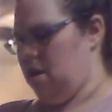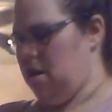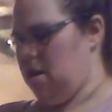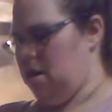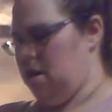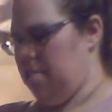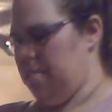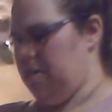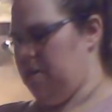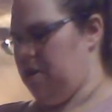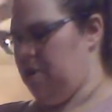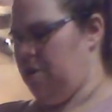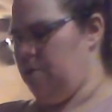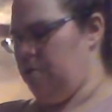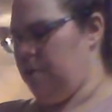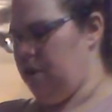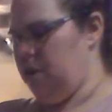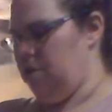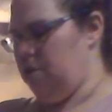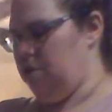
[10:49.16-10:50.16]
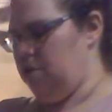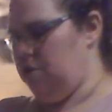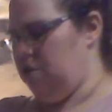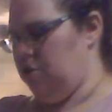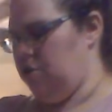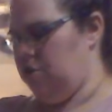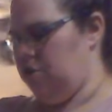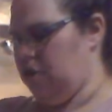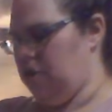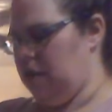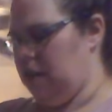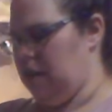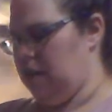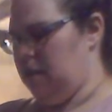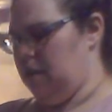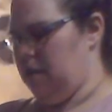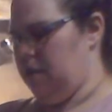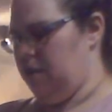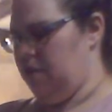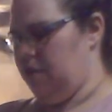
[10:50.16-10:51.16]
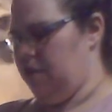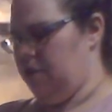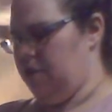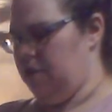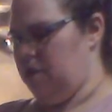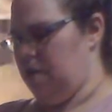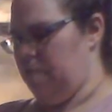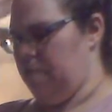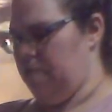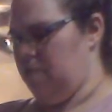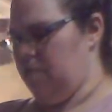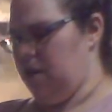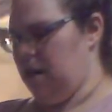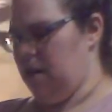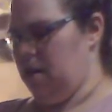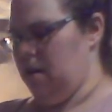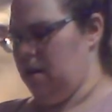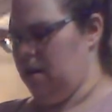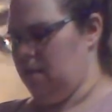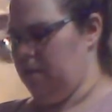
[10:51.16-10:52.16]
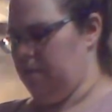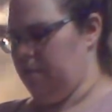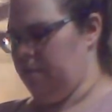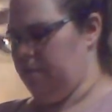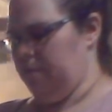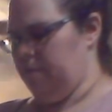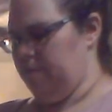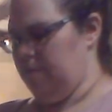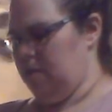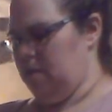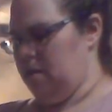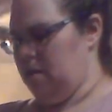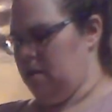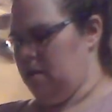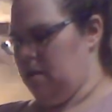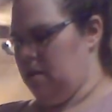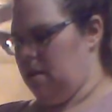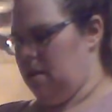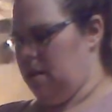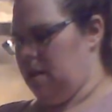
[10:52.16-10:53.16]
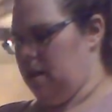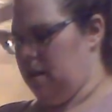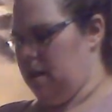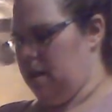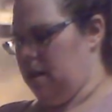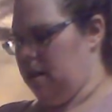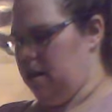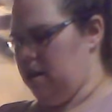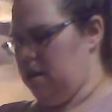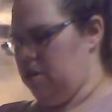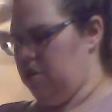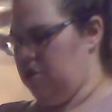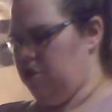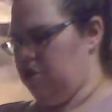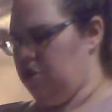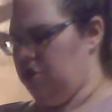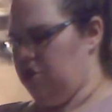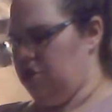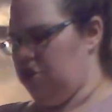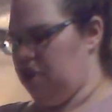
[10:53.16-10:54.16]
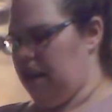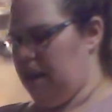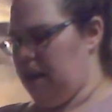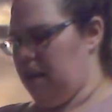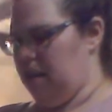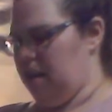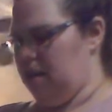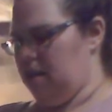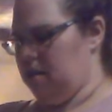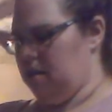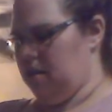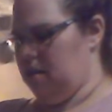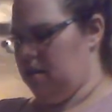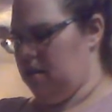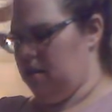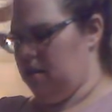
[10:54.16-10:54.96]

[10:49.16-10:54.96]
Another way you could do is you could get the lid for your Tupperware and you could shake it.